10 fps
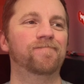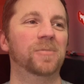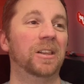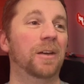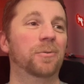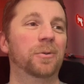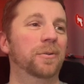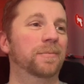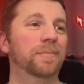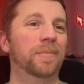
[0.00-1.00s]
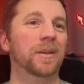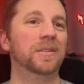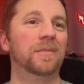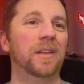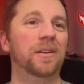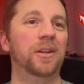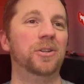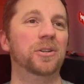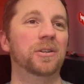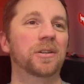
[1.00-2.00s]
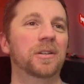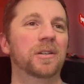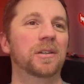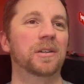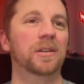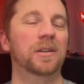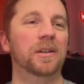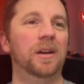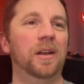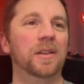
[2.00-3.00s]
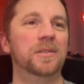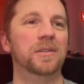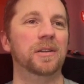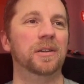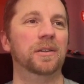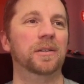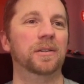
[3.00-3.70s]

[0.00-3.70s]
clever, things like that nature. Let's see here.